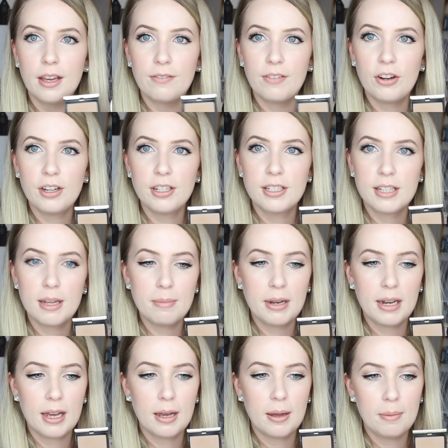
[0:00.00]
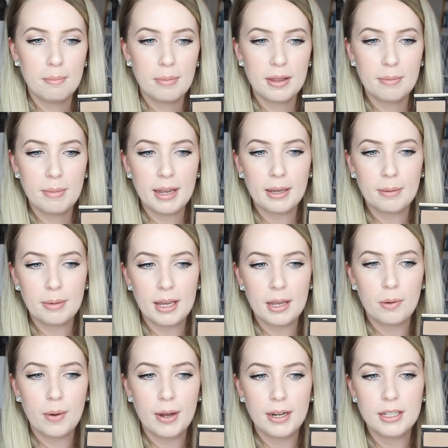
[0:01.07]
They're very similar, but the Makeup
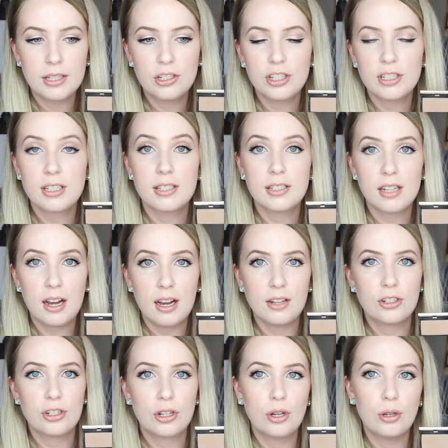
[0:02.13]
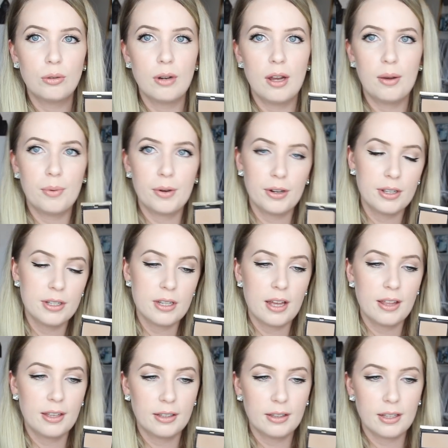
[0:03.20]
Geek one is just a touch cooler, whereas I
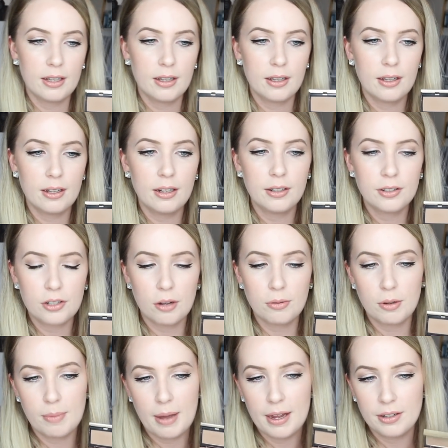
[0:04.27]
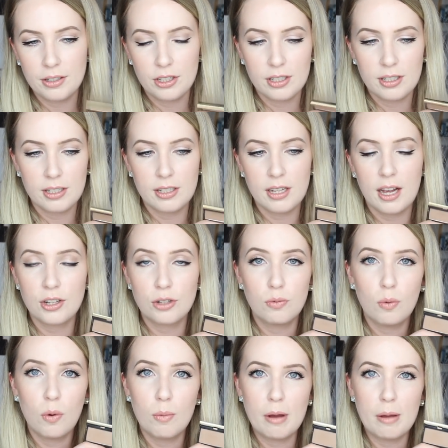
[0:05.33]
think the Sculpting Powder is just a touch
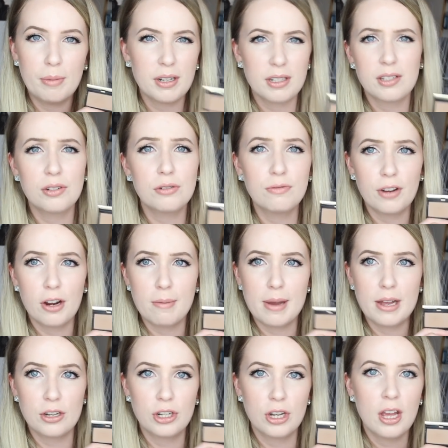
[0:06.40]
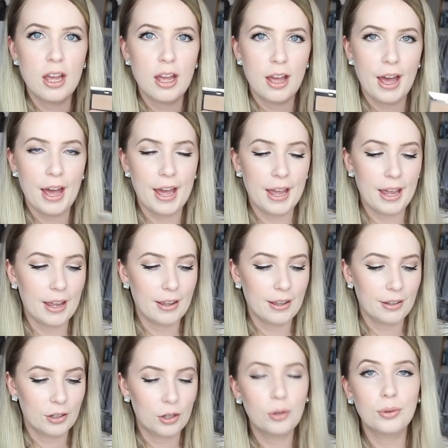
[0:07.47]
warmer, but it's still very much a
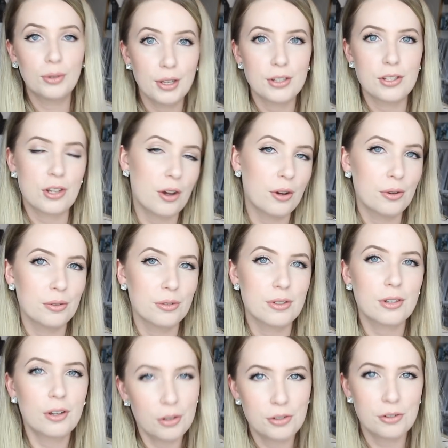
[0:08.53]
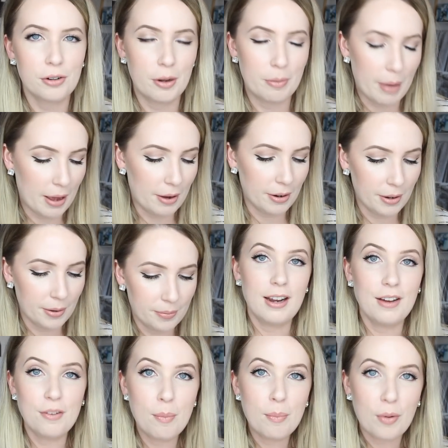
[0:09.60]
cooler toned contouring powder.
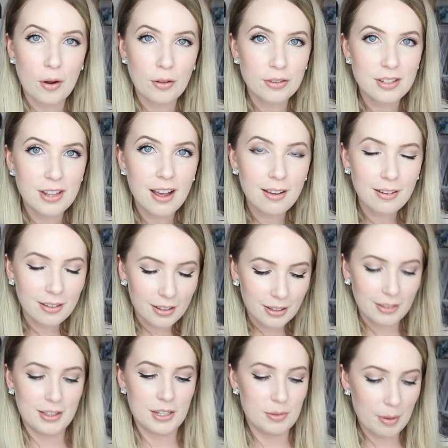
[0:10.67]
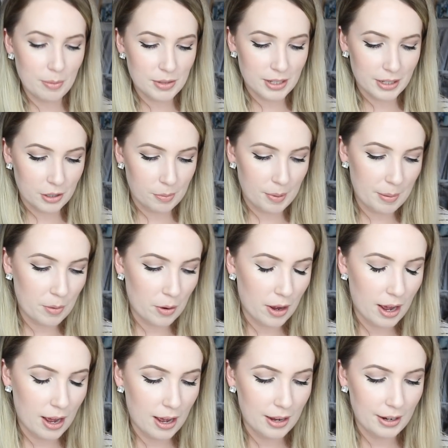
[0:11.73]
Now for bronzer, this one was a little bit more
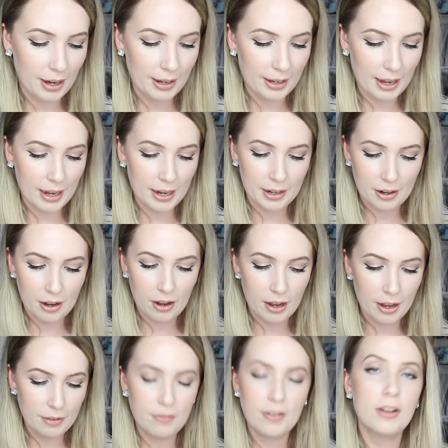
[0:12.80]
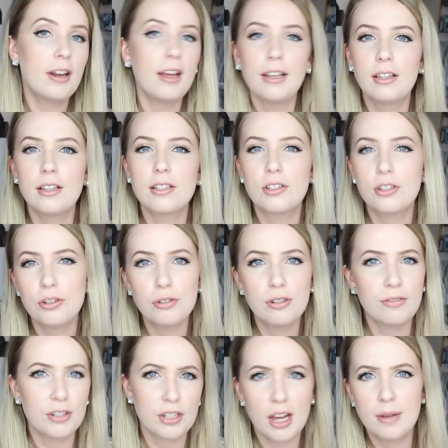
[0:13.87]
hard again. I feel like there's two
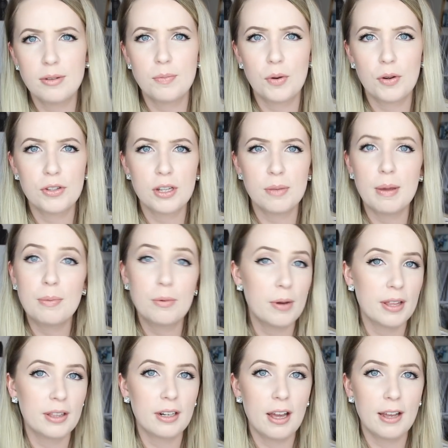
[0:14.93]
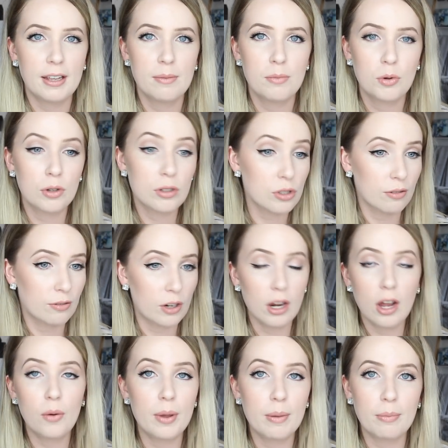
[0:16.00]
different types of bronzer. People either like a more sort of
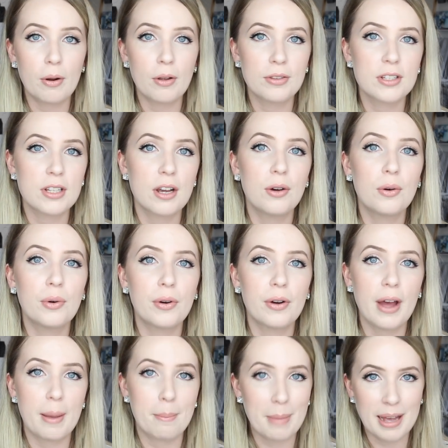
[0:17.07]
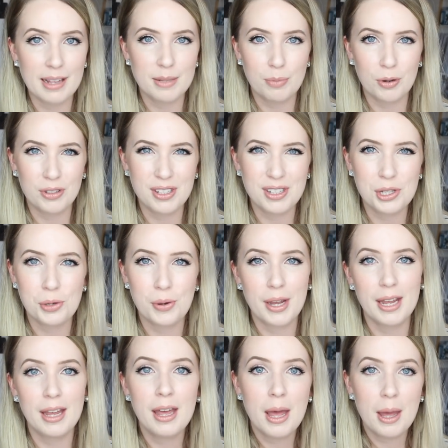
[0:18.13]
glowy bronzer or a matte bronzer, so
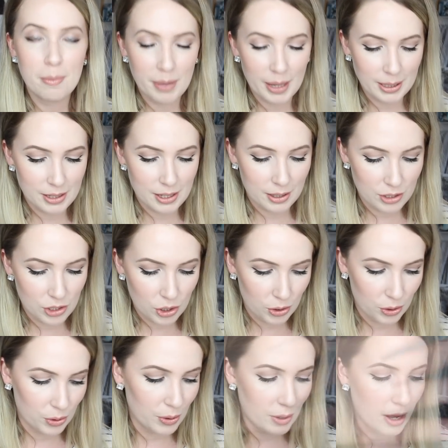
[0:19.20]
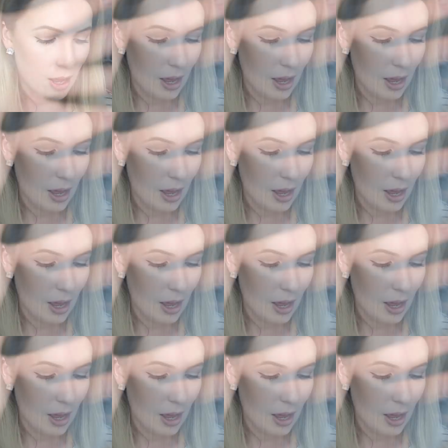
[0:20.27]
I picked two.